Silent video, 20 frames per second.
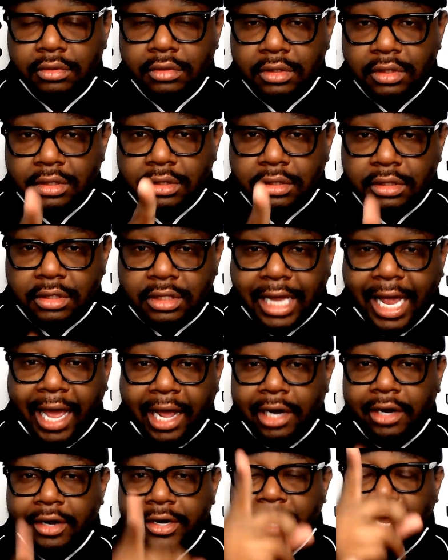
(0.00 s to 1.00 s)

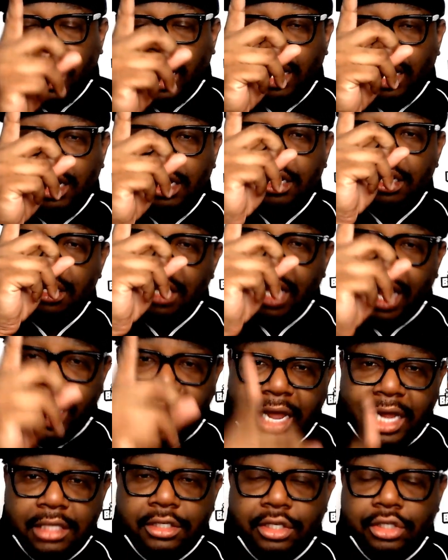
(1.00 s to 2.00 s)
Saturday,
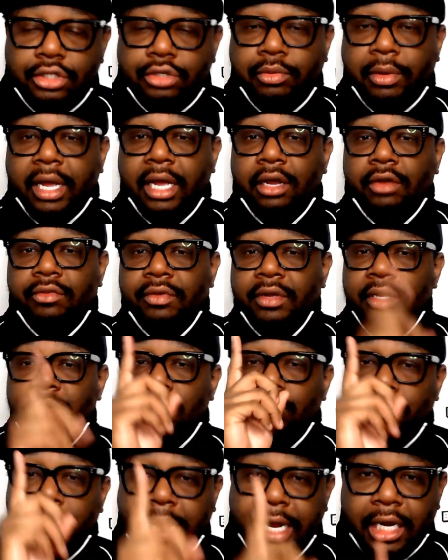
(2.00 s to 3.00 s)
8 to 12,
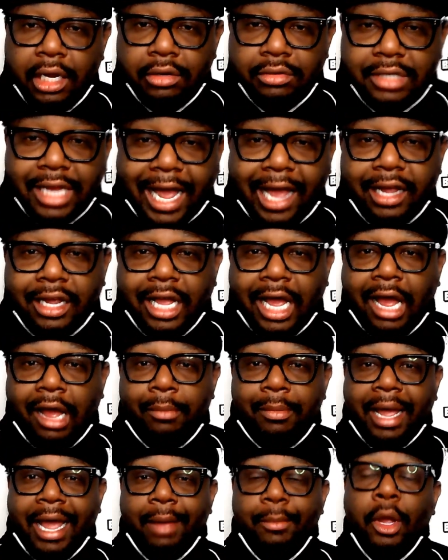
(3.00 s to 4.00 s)

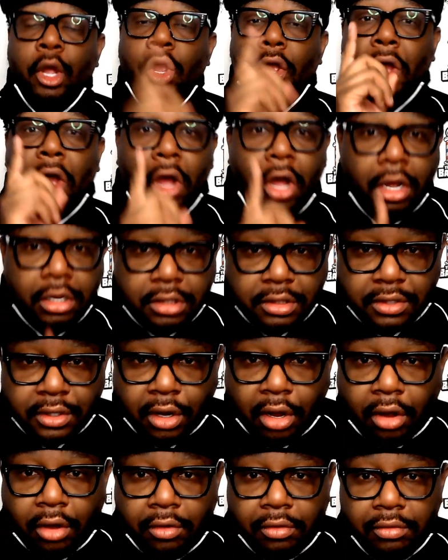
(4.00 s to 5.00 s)
radio.com app.
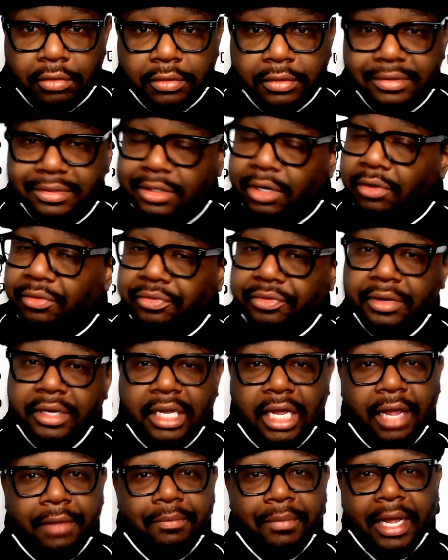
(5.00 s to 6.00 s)
Also, don't
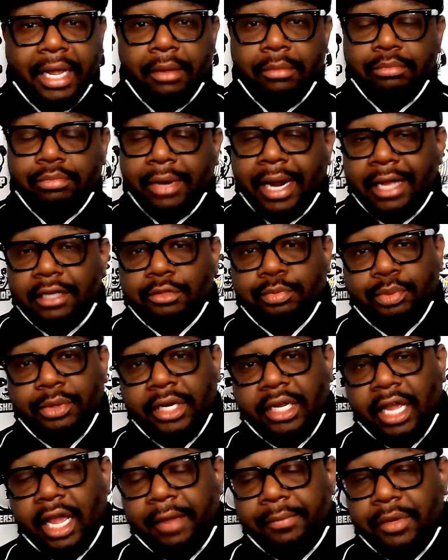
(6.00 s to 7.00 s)
forget, man, Browns
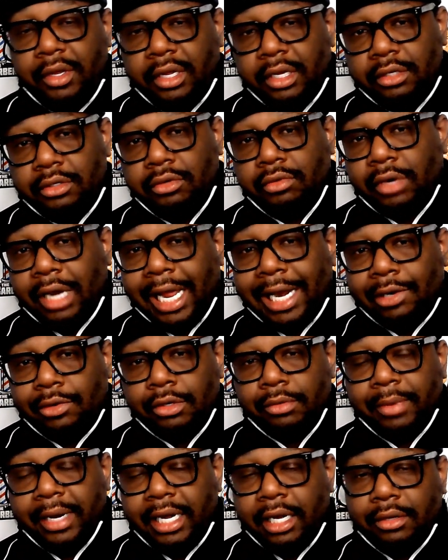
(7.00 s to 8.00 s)
pregame, you can do that on
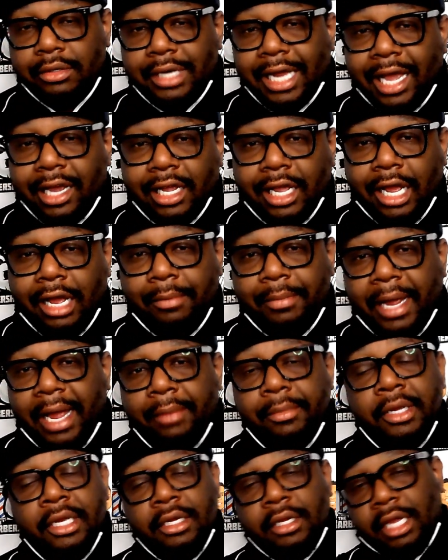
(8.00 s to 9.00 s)
the radio.com
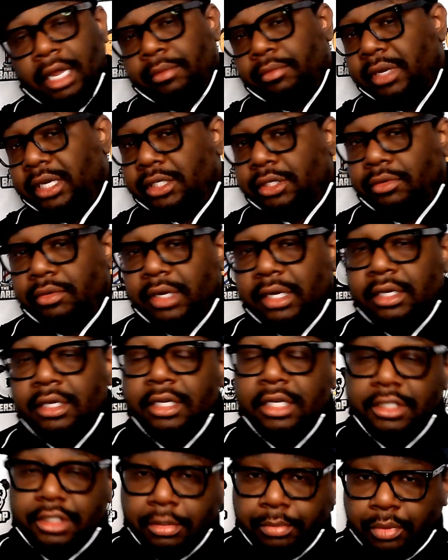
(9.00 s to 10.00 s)
app, and we do it.
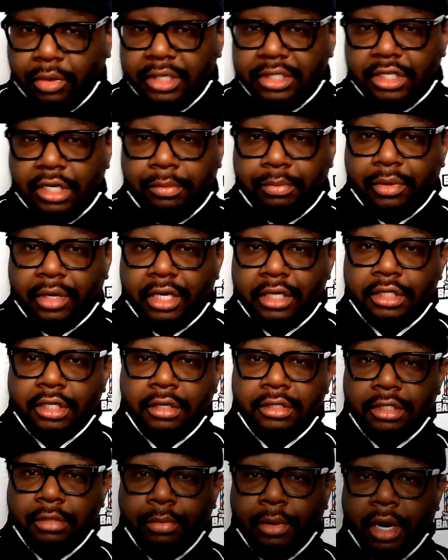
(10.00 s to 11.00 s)
It's your boy G. Bush.
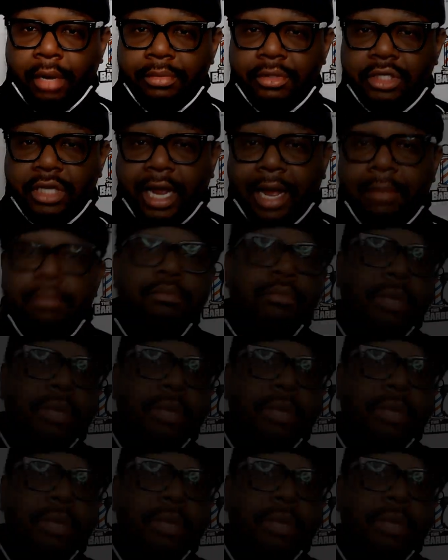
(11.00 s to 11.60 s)
It's the Barbershop.